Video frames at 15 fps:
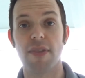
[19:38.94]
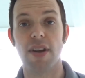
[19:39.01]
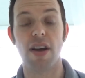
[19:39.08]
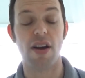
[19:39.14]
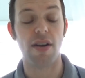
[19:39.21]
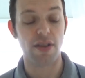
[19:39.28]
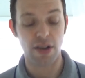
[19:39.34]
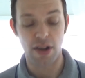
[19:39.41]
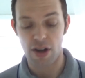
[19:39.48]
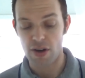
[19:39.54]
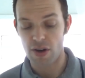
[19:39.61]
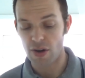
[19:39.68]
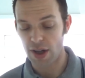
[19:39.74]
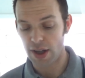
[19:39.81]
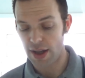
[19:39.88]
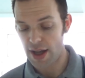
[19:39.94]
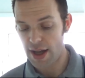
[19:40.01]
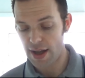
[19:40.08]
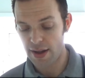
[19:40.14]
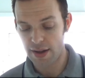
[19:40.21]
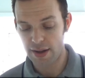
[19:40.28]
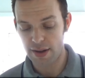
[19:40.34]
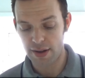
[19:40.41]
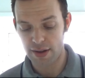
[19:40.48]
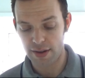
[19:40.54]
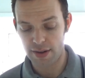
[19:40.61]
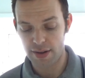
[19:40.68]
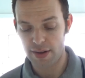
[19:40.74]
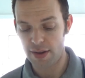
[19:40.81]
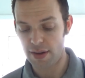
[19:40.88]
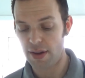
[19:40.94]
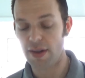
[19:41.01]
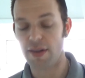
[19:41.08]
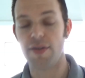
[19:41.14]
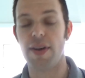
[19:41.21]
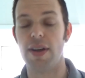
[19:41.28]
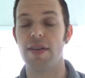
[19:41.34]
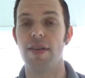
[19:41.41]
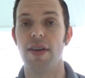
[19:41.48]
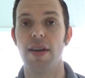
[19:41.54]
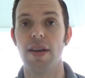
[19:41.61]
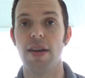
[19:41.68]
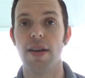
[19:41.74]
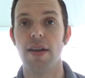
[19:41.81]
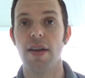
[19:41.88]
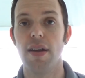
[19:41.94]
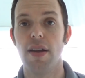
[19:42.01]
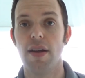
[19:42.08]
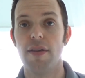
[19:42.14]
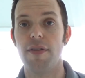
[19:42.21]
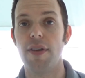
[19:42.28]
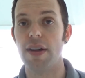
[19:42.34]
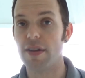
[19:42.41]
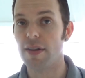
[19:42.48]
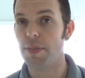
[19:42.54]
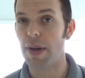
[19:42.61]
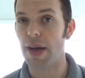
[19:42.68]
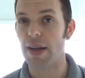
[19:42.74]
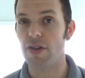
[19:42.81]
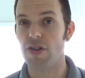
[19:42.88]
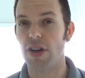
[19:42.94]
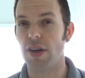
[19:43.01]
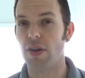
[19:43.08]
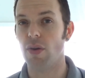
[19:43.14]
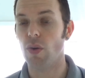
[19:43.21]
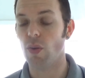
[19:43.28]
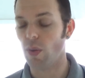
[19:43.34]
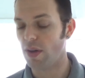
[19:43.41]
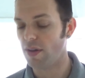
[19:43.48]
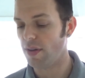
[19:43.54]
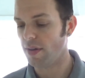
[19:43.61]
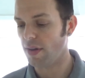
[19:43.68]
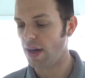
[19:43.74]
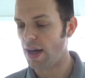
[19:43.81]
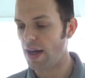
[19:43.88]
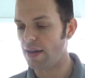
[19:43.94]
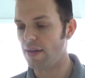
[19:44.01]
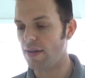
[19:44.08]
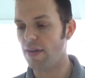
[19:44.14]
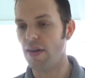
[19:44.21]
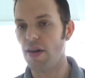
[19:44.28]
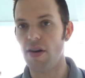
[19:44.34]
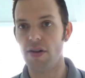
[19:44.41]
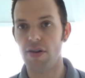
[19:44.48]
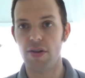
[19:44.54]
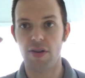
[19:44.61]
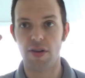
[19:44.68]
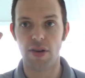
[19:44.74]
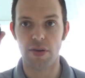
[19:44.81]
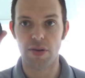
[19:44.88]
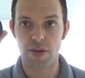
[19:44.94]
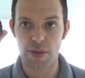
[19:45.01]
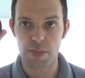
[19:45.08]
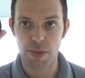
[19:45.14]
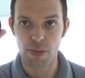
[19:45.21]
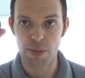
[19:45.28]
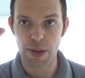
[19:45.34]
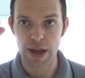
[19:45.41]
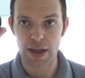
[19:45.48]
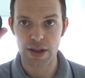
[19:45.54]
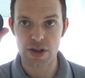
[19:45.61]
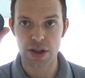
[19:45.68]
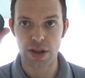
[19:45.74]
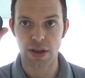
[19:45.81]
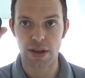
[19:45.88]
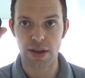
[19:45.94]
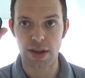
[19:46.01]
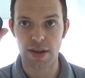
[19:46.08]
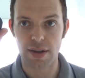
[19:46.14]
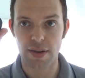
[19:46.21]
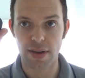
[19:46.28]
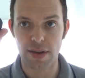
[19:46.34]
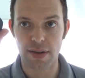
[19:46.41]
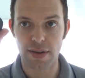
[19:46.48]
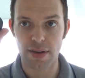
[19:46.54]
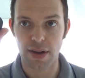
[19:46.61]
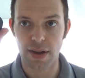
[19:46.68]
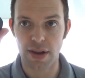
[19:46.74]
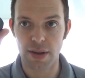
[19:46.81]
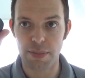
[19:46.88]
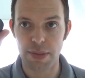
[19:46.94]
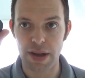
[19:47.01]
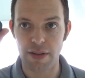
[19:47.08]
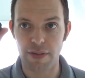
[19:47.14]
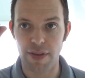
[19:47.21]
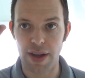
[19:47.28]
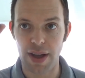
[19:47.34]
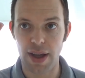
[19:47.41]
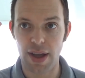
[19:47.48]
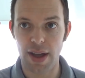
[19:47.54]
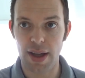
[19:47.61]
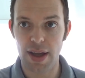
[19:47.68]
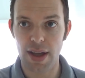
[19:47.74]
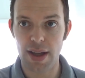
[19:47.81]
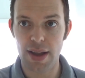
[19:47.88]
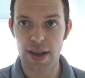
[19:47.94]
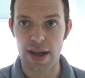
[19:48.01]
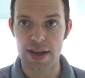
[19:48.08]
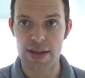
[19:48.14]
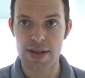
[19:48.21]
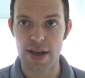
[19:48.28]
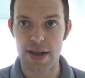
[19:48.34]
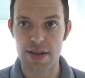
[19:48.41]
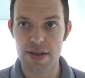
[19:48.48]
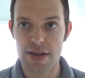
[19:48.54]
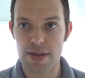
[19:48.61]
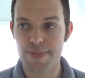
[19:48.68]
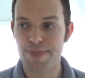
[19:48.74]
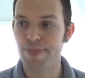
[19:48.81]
can't knock it there, and let's face it, fancy packaging always is going to add to the cost, so simple packaging like this is a benefit in that sense.